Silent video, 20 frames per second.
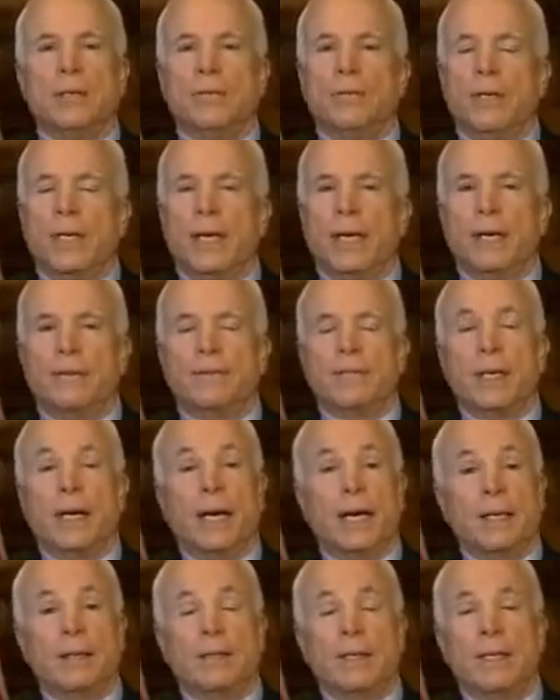We have to,
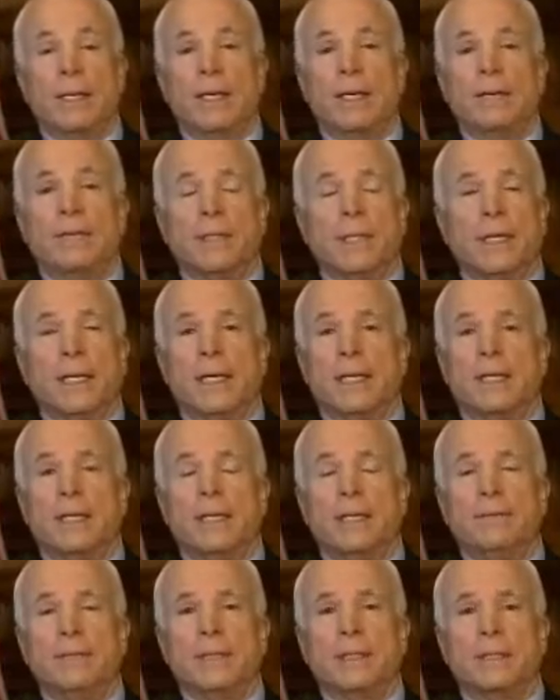I think, have a
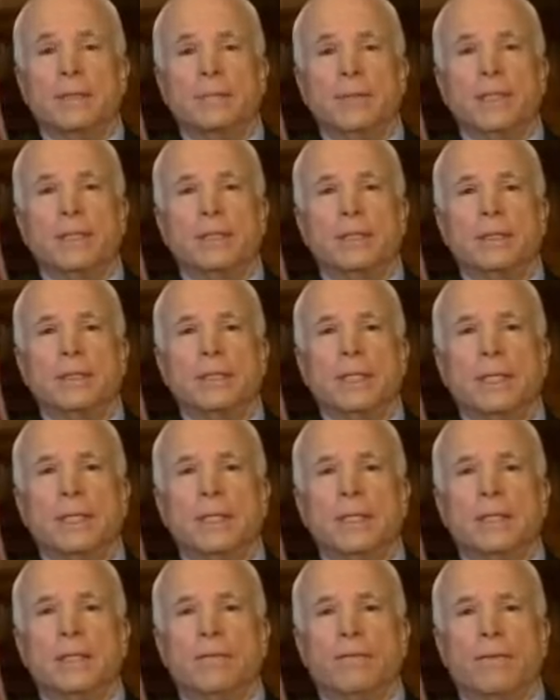9/11 commission
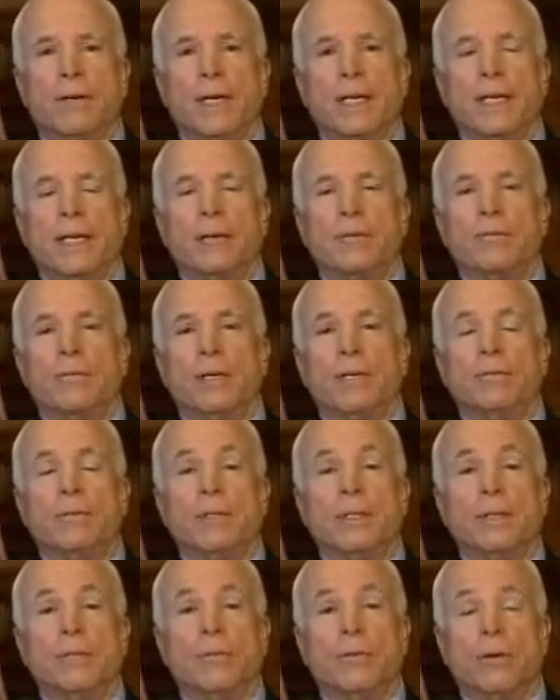to find out what
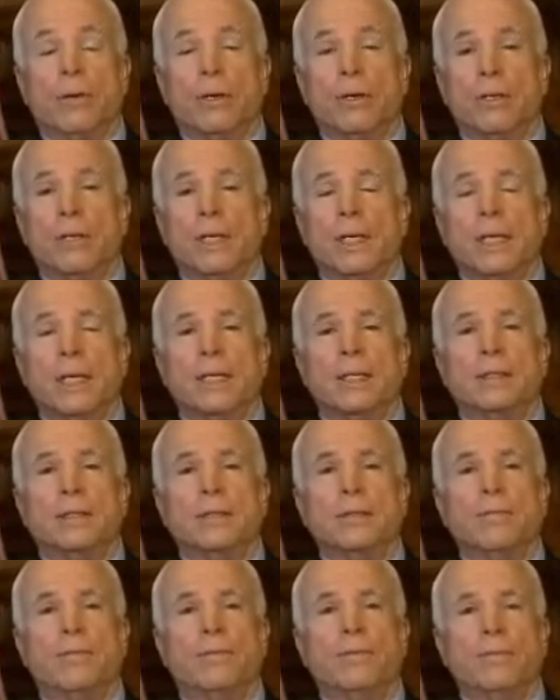went wrong and
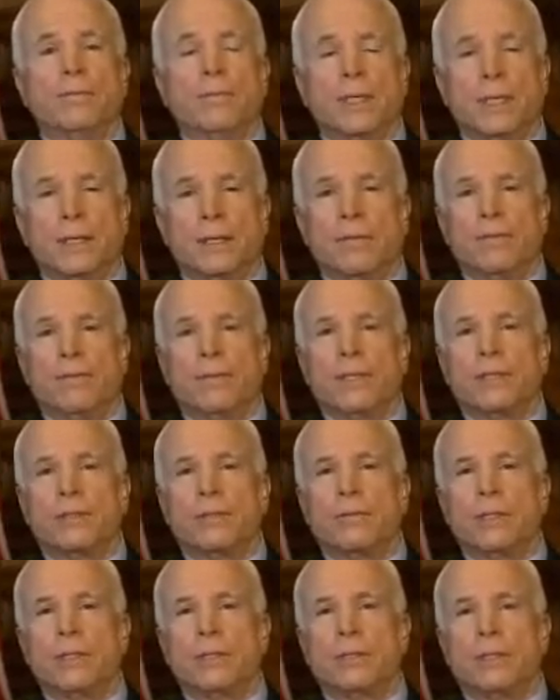to
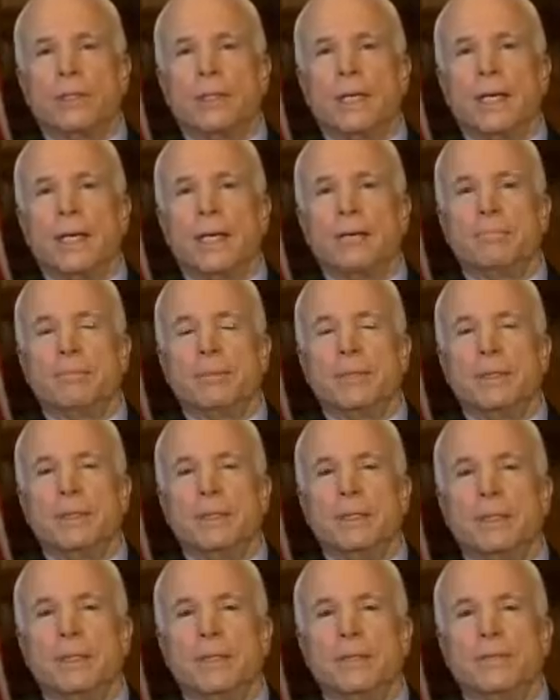fix what's going to
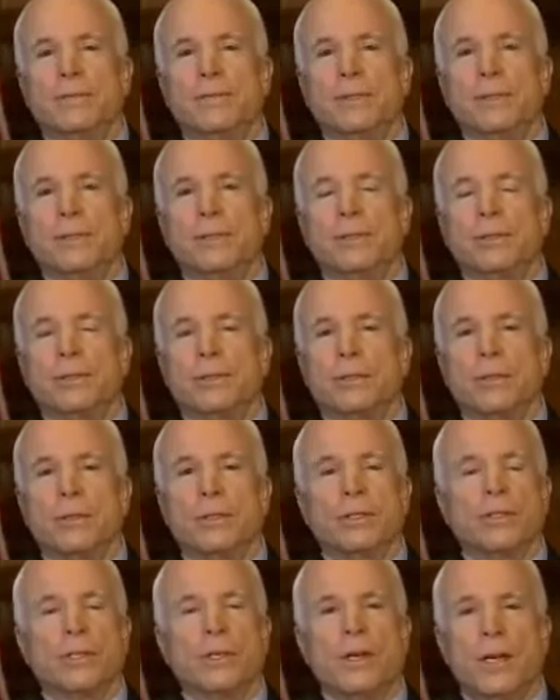happen in the future so
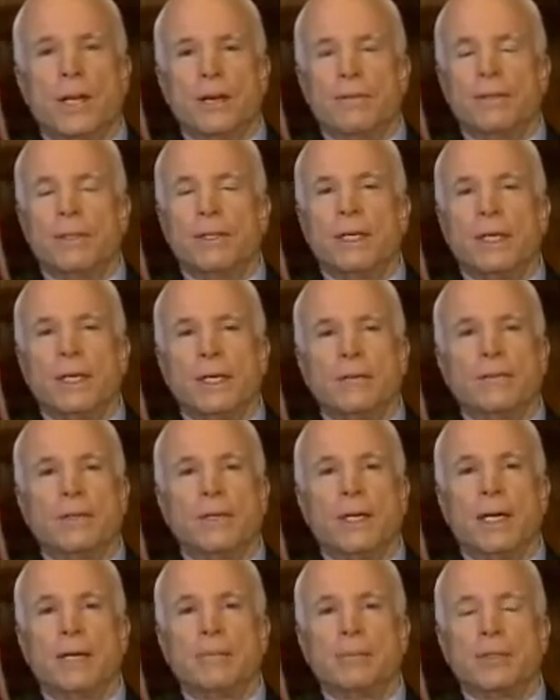this never, ever
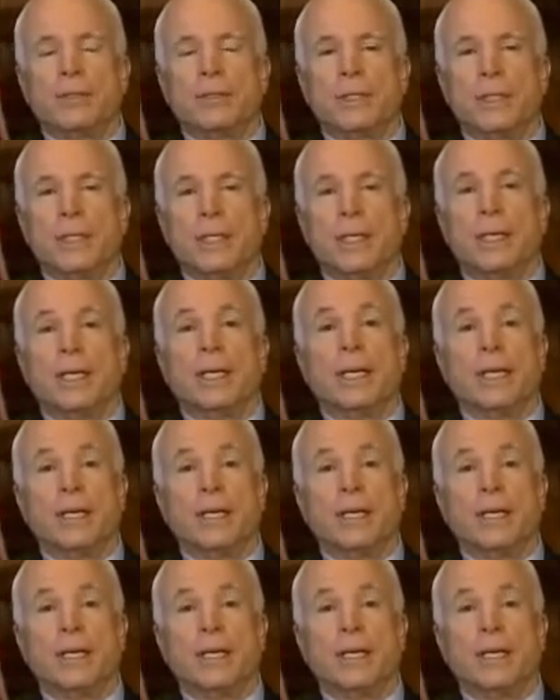happens again.